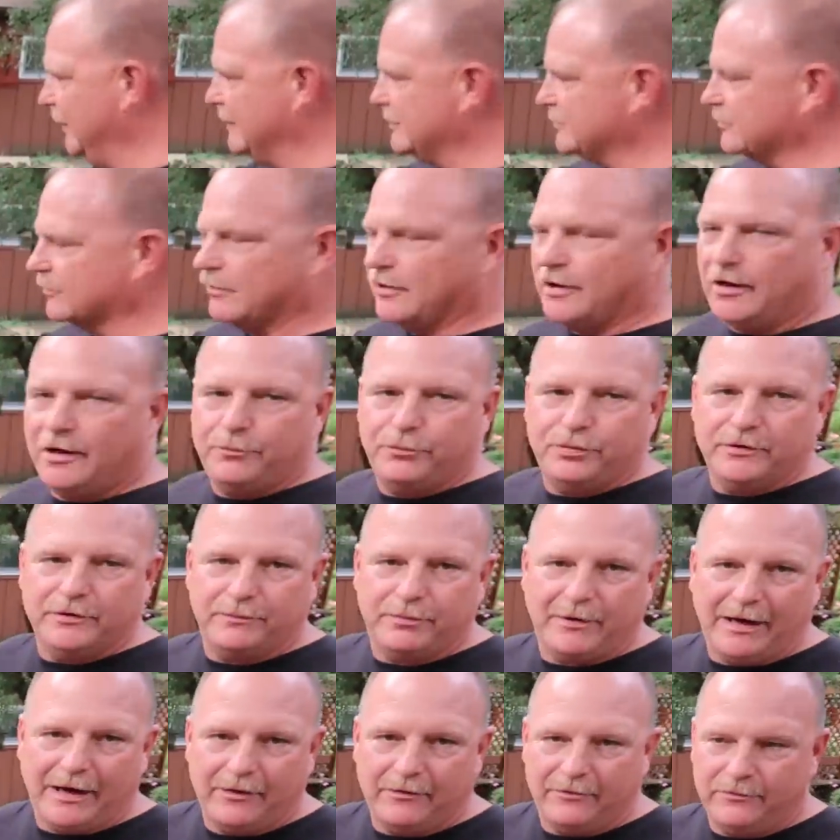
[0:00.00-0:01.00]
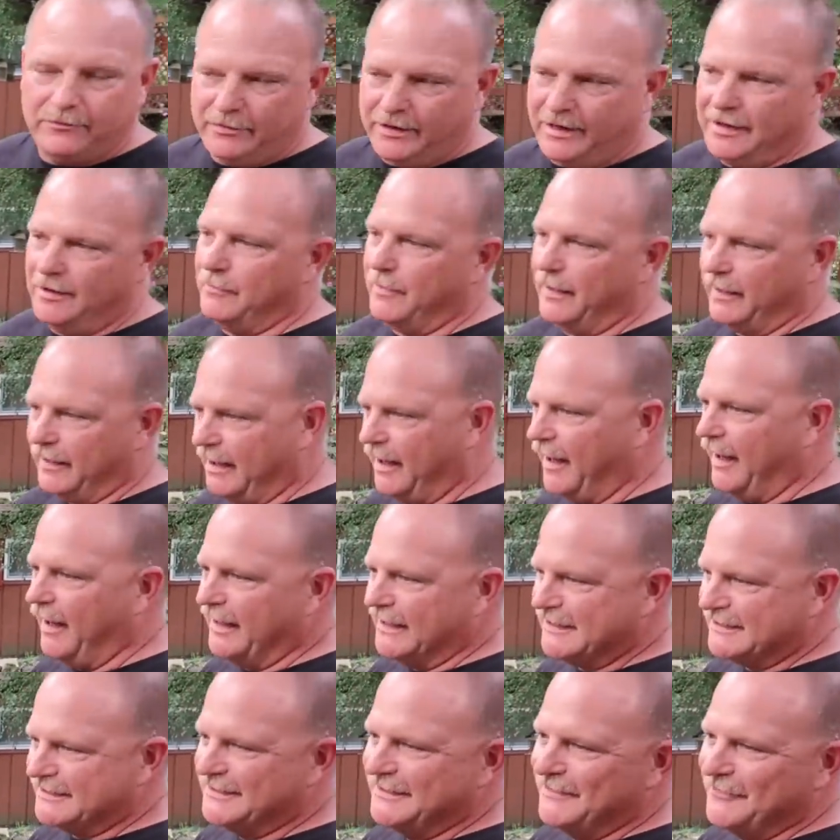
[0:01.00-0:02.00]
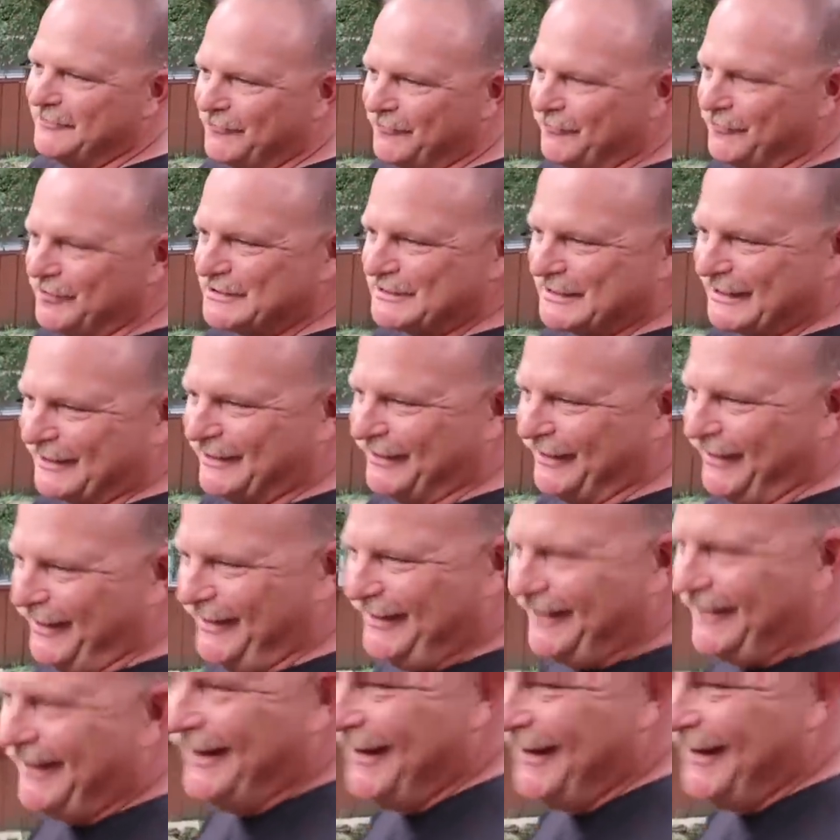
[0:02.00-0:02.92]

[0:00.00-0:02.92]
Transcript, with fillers: these were all put by me and my guys, physically,